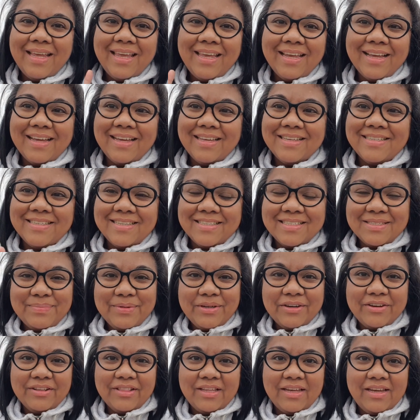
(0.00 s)
Hey guys, it's
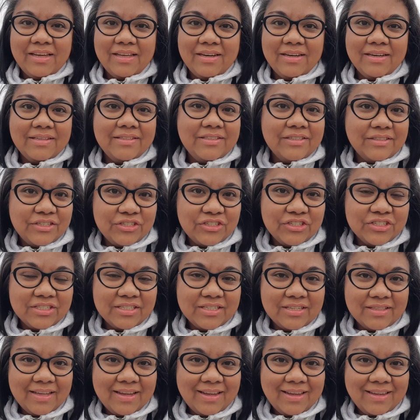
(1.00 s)
Miraline, Delicious
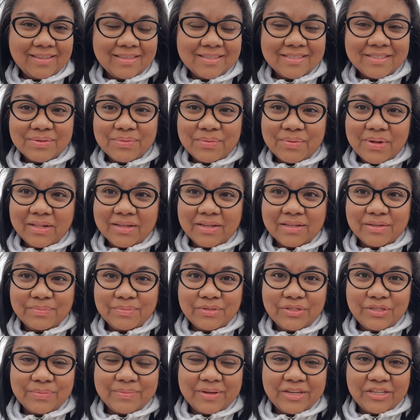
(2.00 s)
Delights.
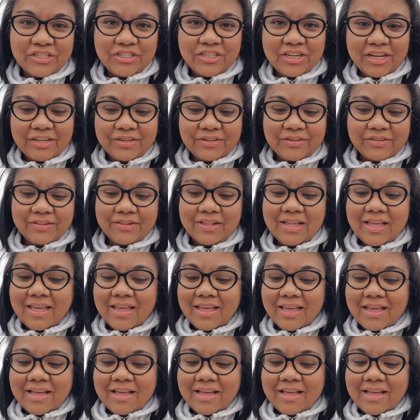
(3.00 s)
Welcome to my channel.